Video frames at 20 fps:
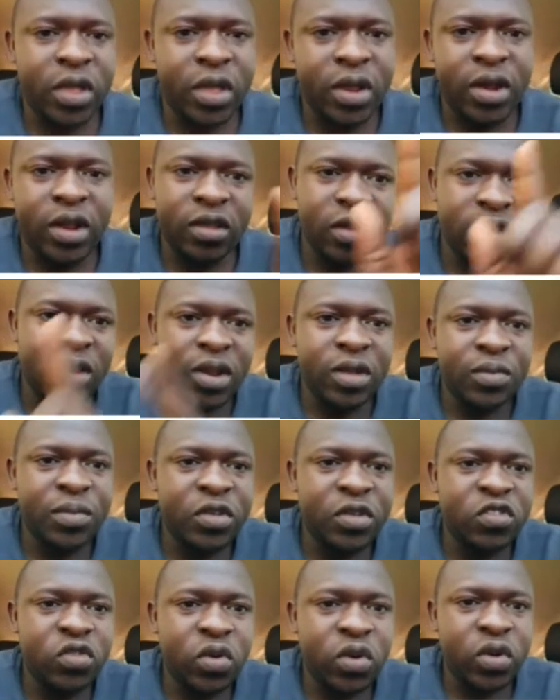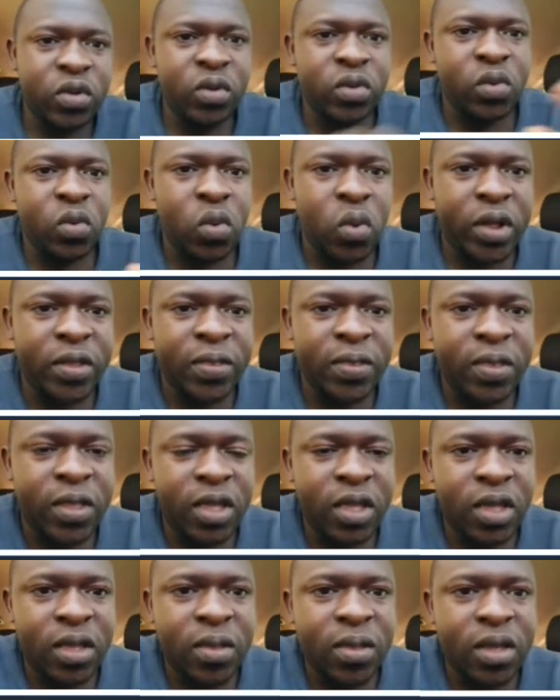okay, let me show you
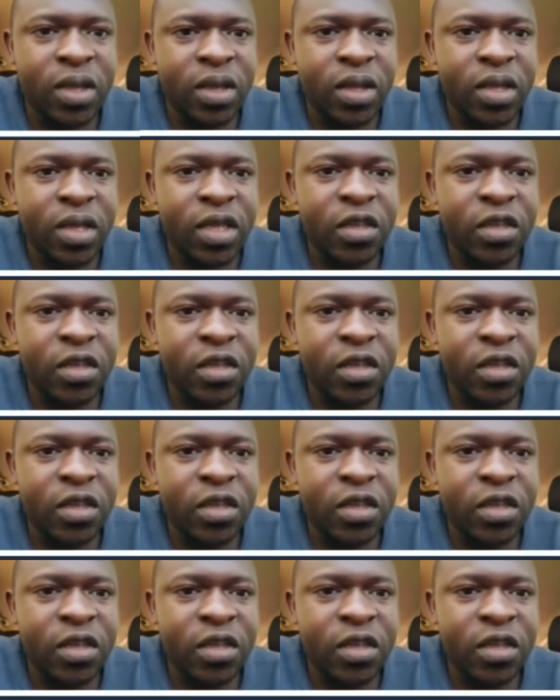one thing.